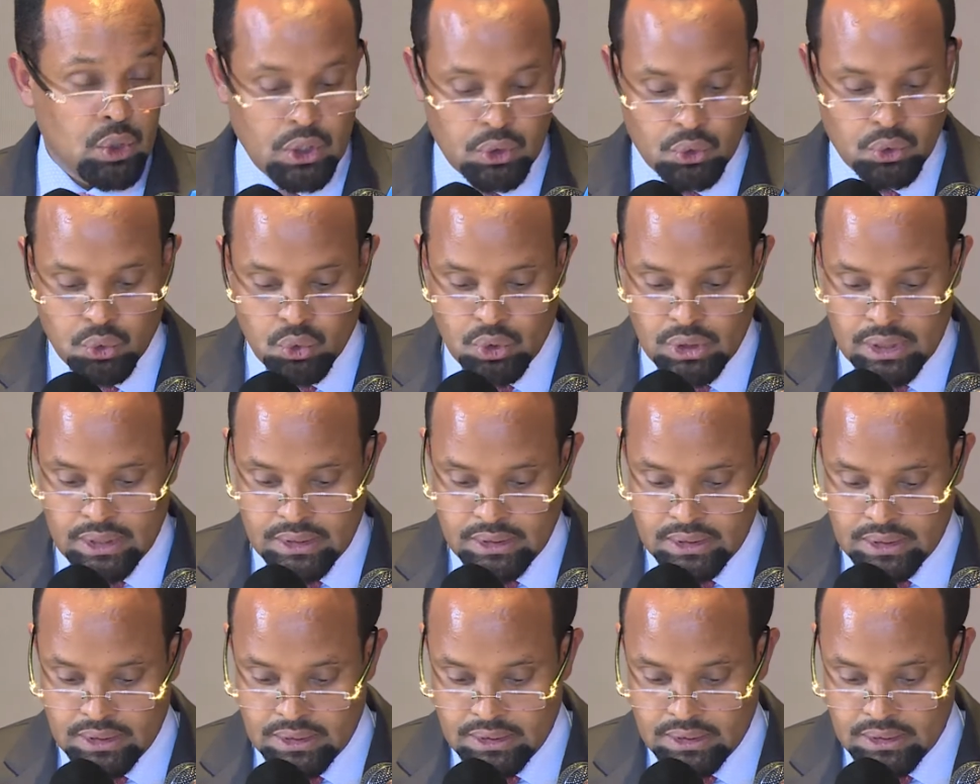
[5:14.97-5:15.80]
our two
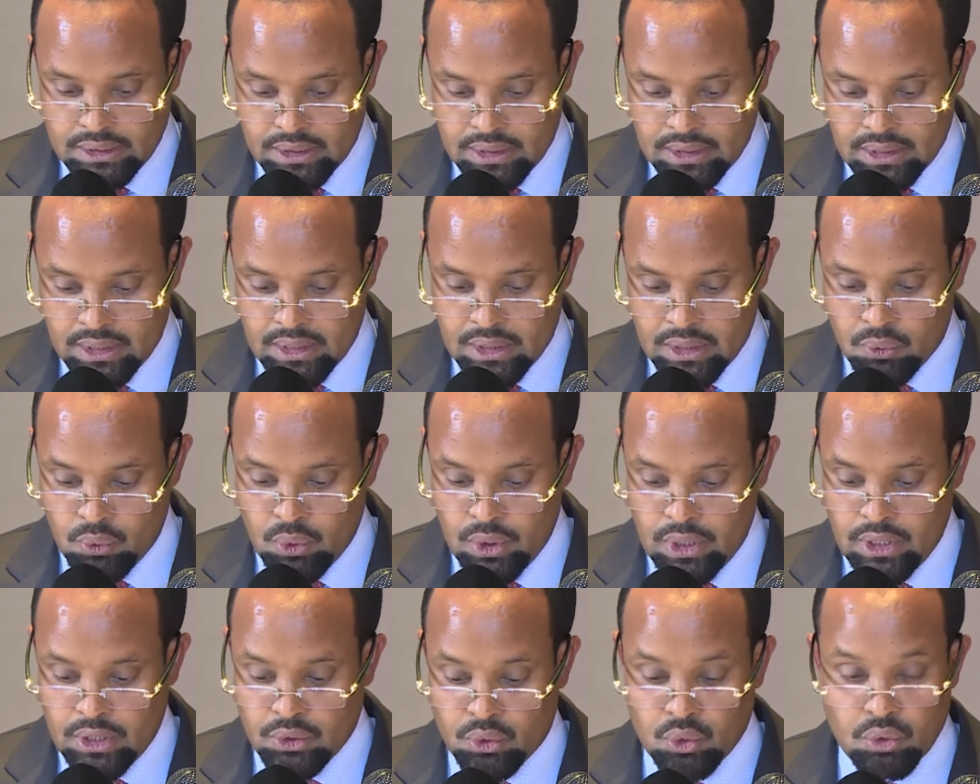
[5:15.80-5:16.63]
countries, and
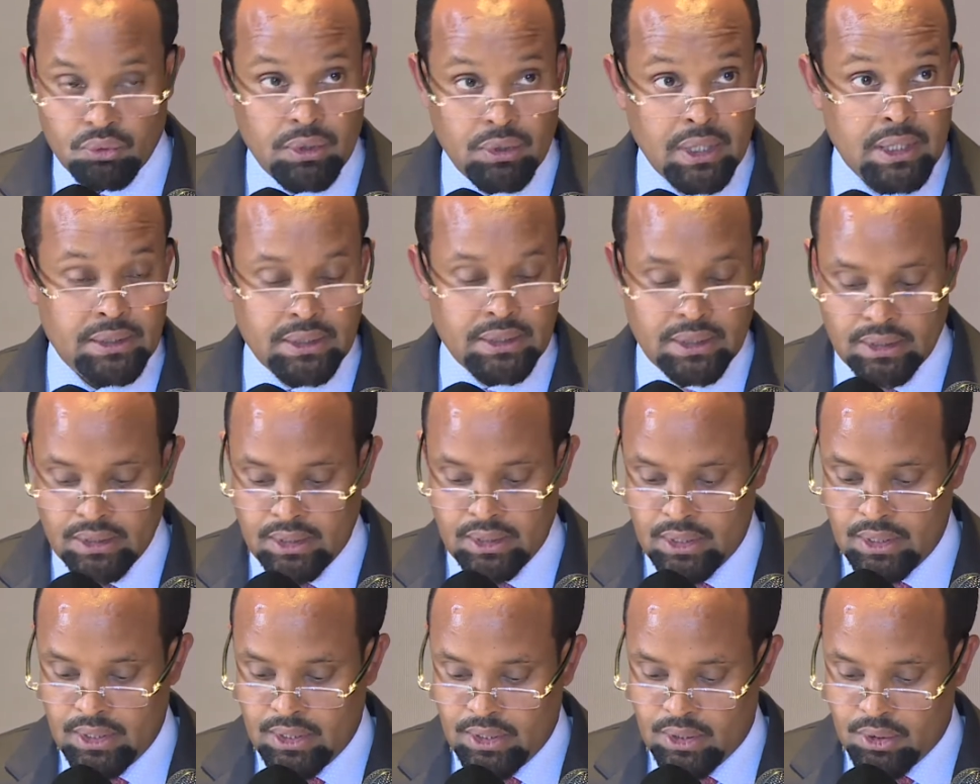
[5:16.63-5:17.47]
will lead to further
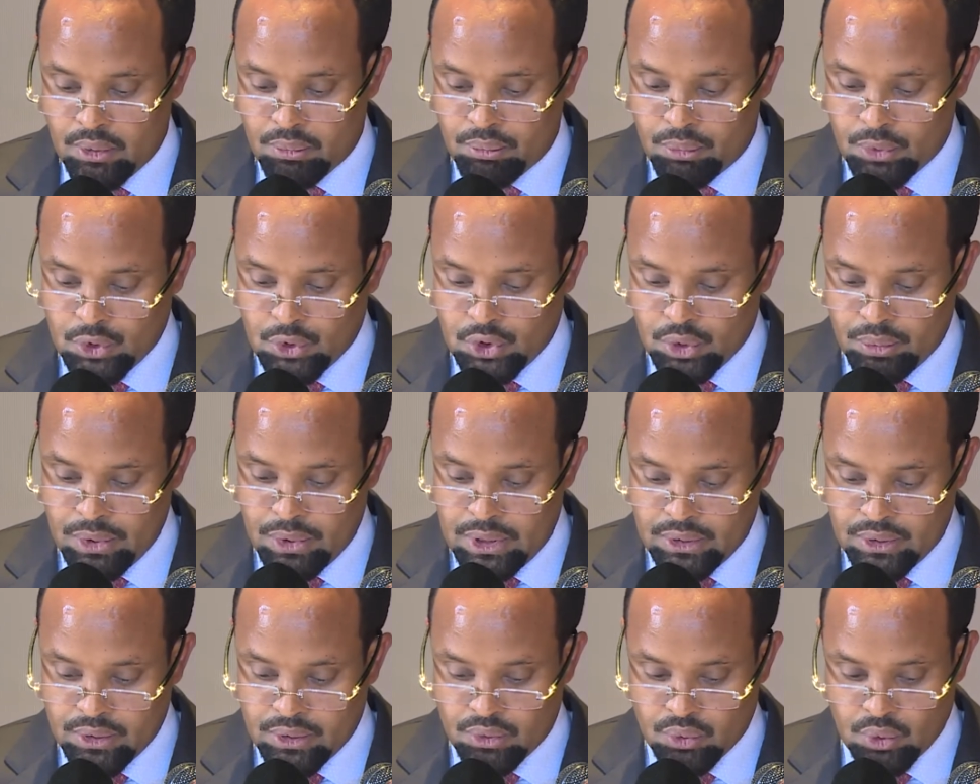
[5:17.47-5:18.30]

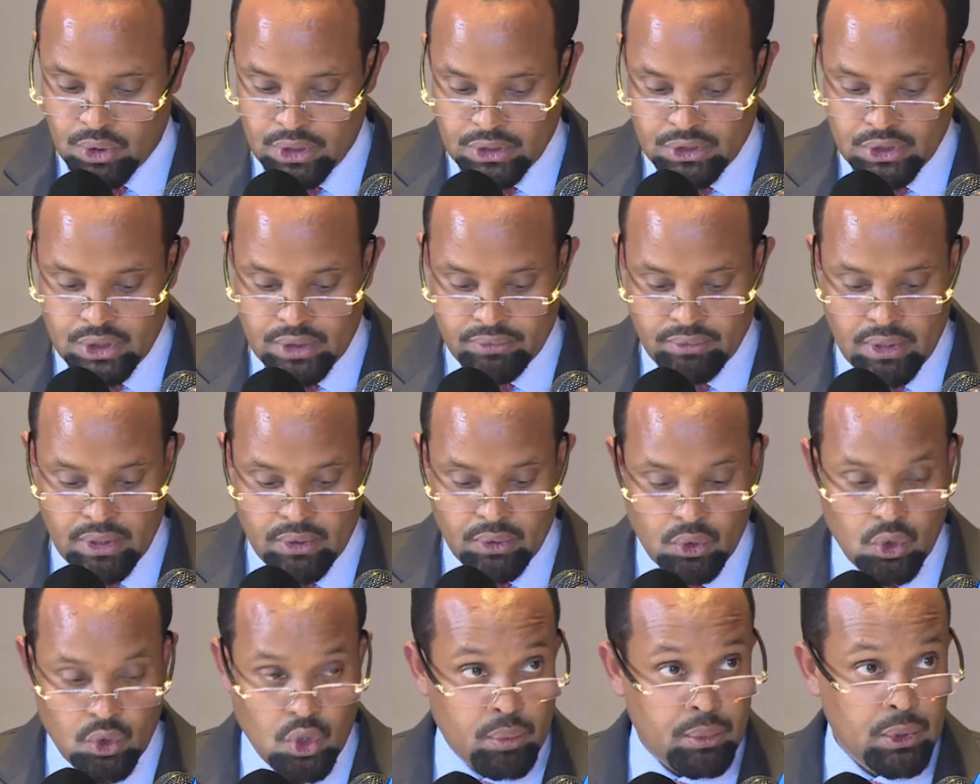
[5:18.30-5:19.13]
possibilities to achieve
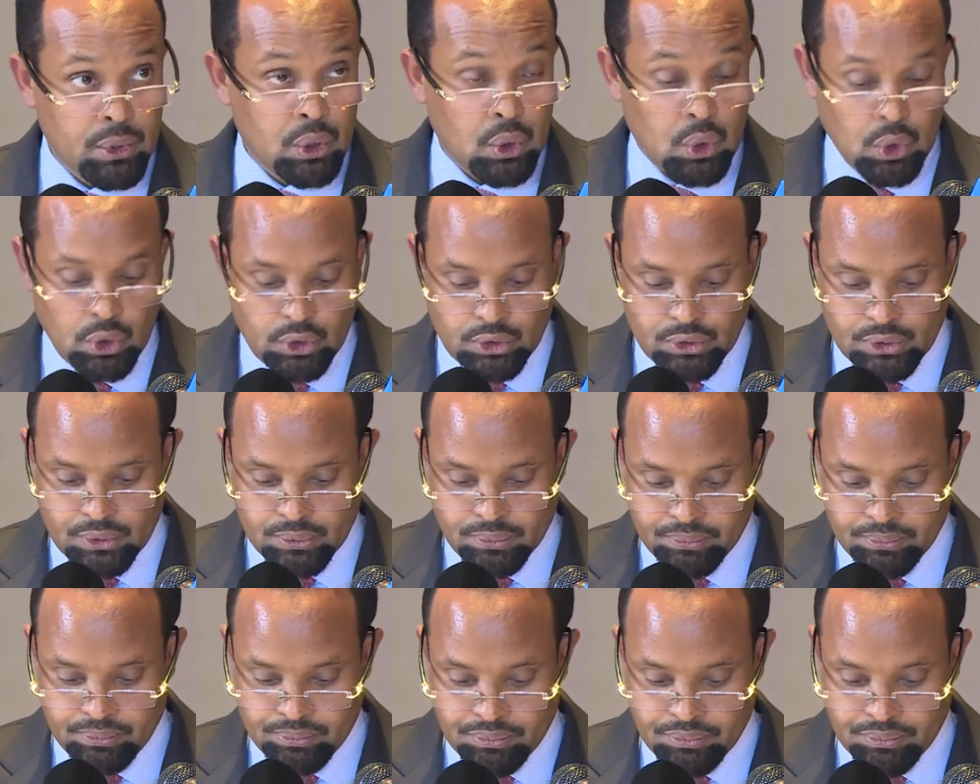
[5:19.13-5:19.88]
our common goals.